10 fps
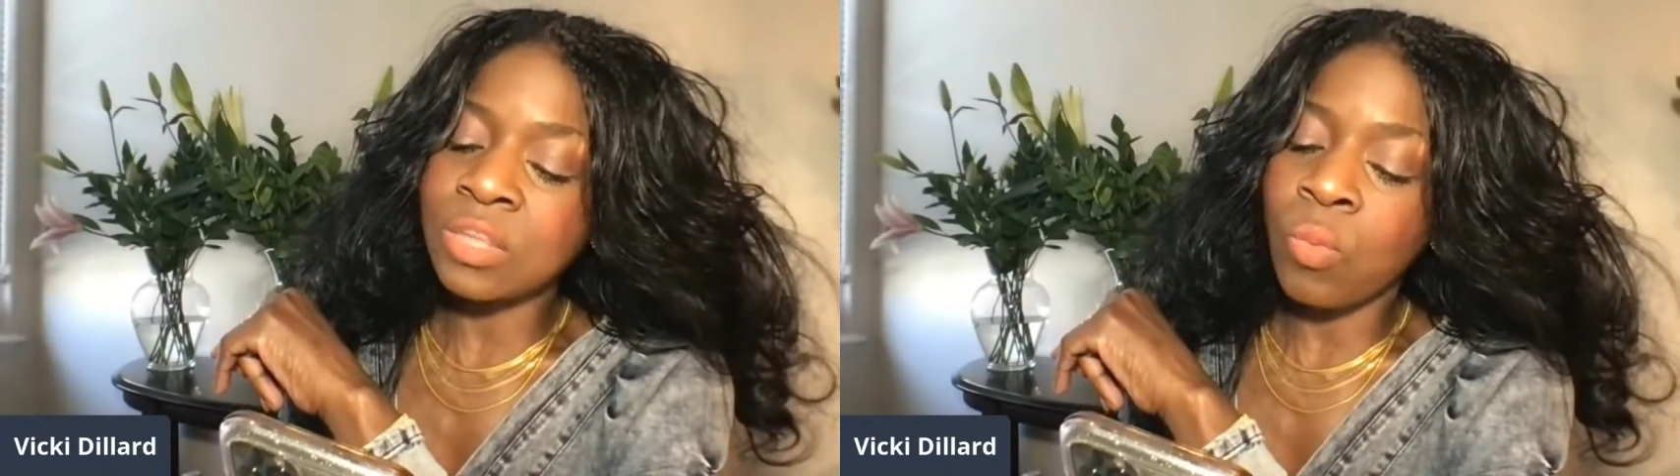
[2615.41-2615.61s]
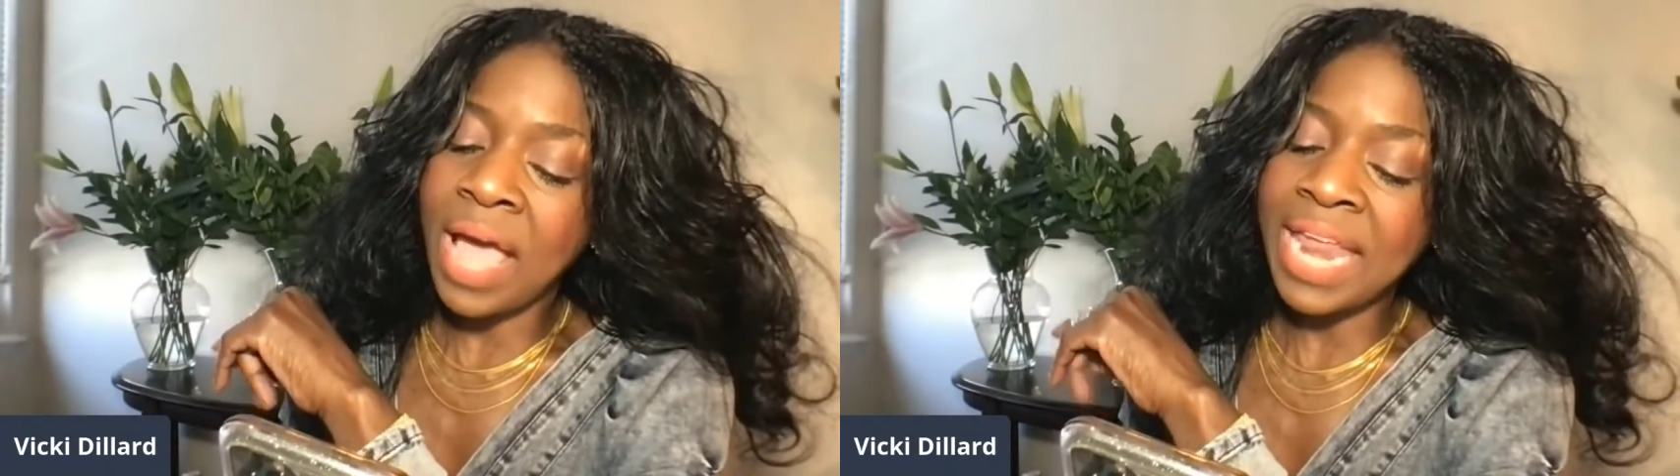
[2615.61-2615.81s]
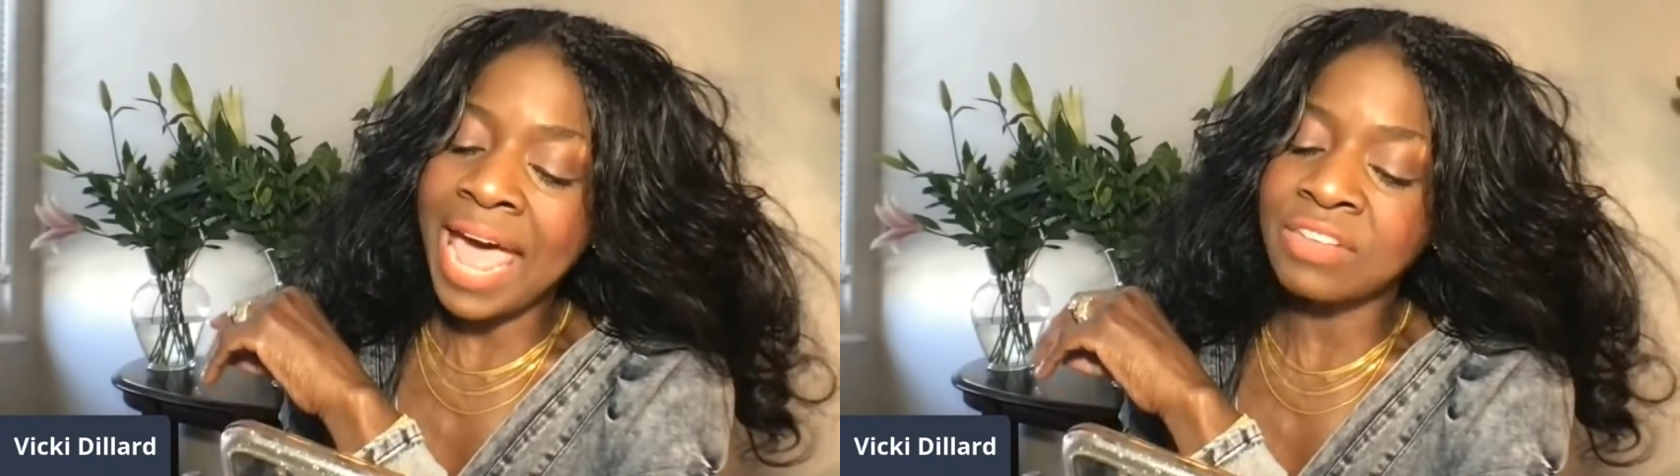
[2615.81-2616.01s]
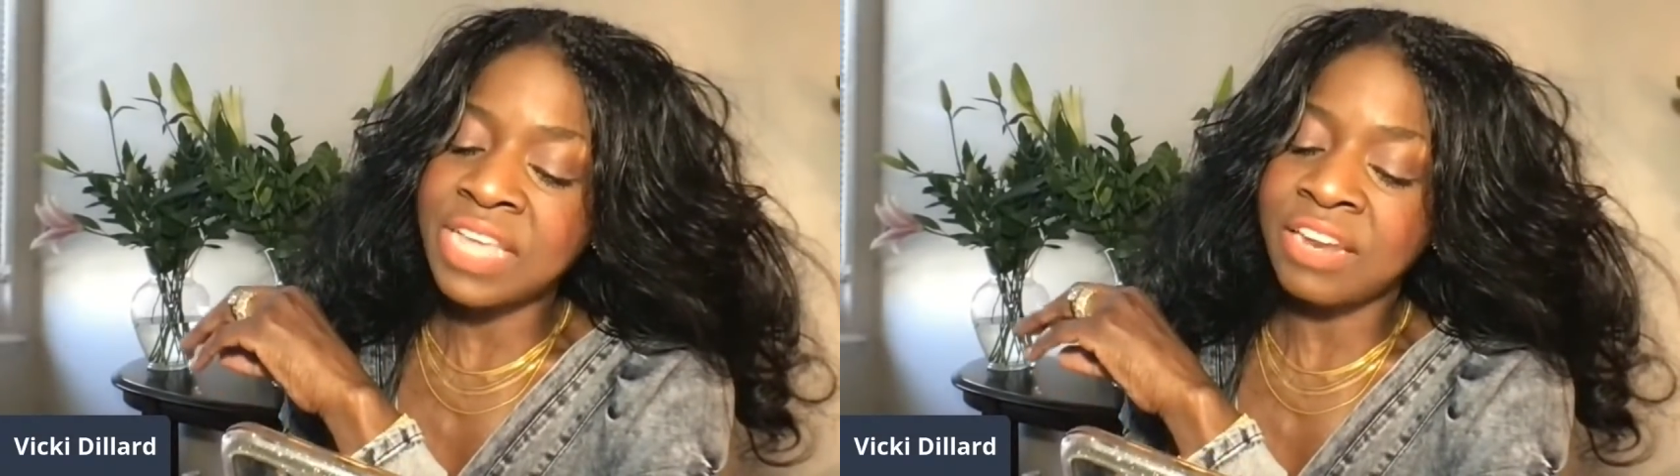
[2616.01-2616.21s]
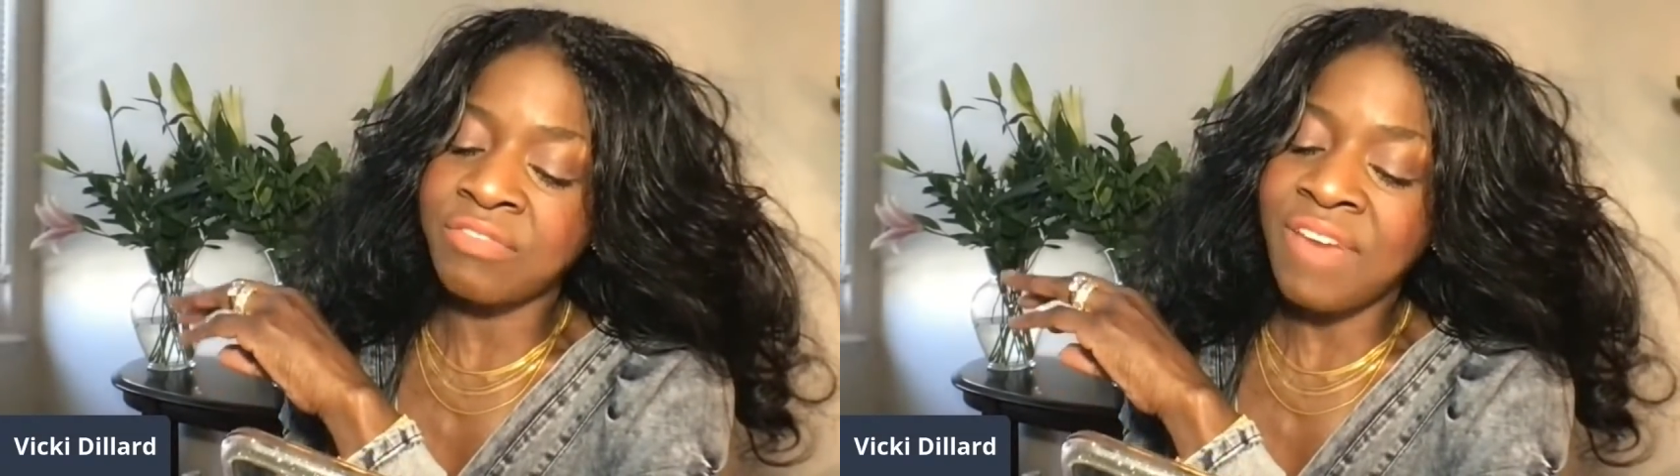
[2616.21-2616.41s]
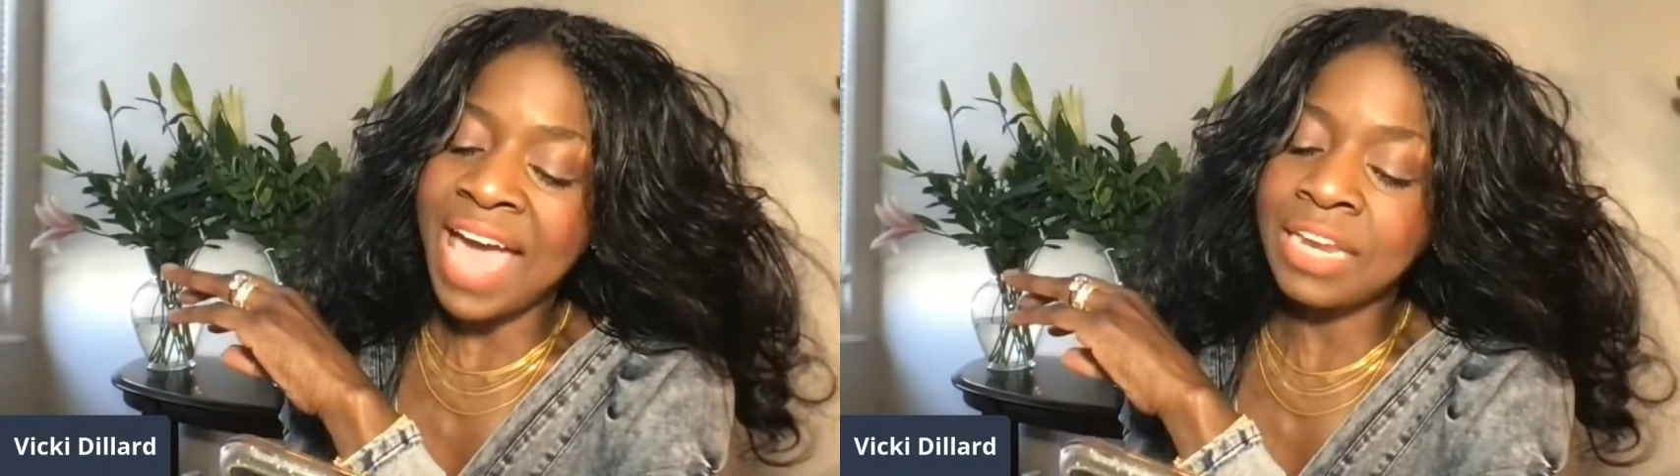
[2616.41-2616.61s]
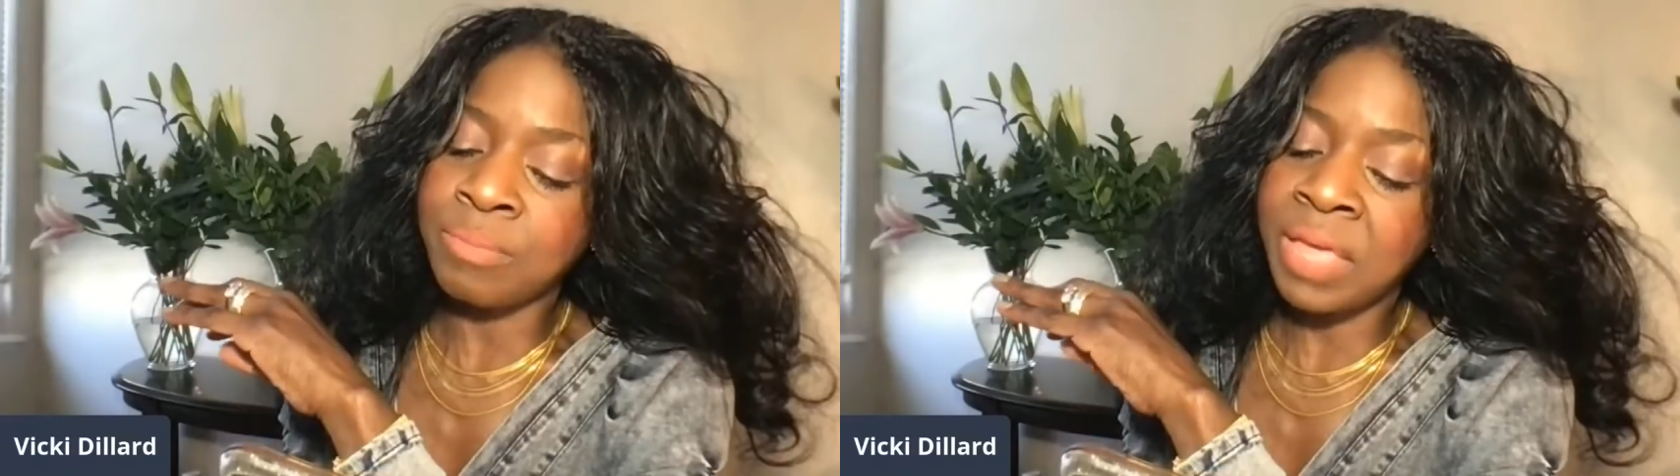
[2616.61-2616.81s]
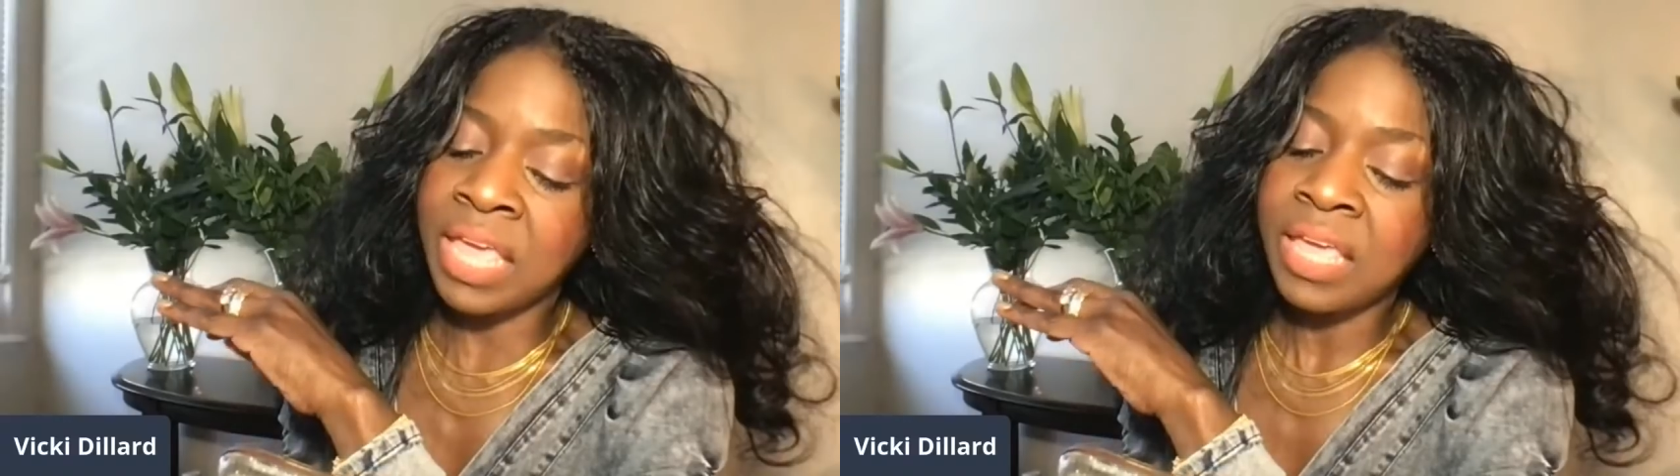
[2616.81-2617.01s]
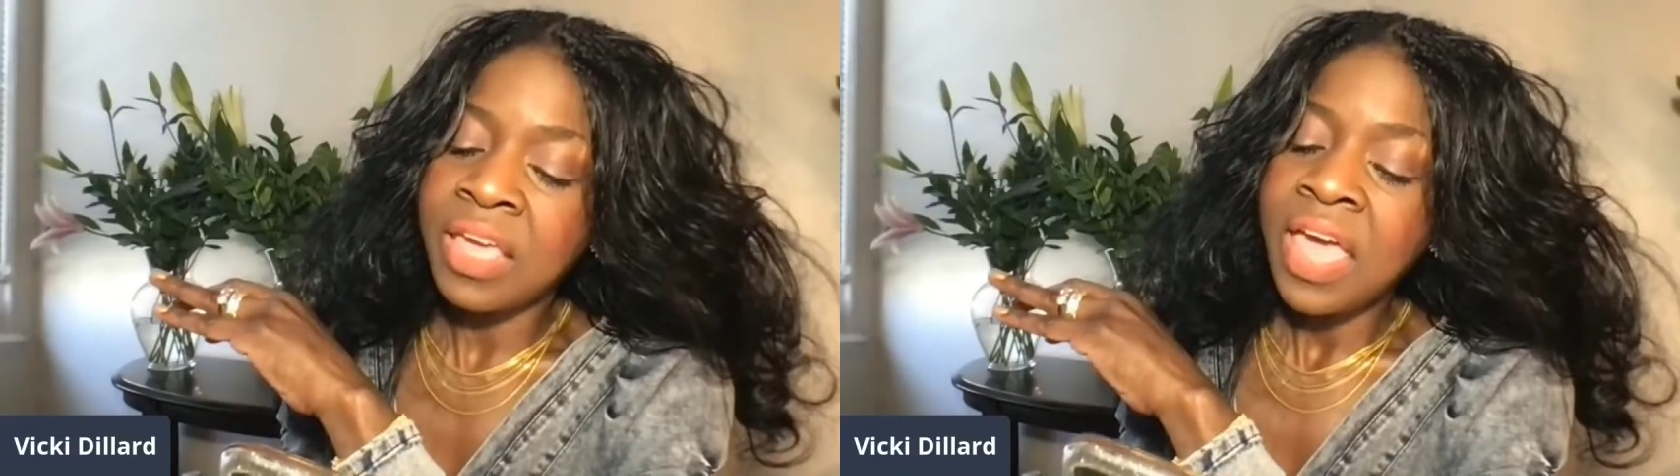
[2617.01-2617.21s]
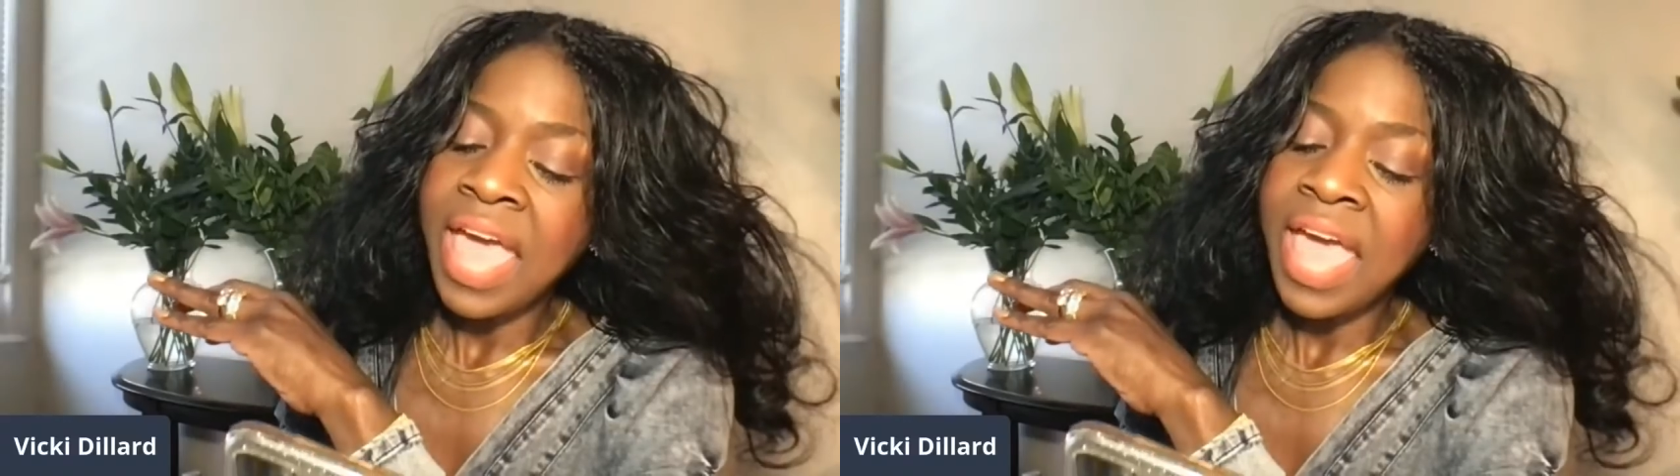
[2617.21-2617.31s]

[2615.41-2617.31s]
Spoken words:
the White House had invited me,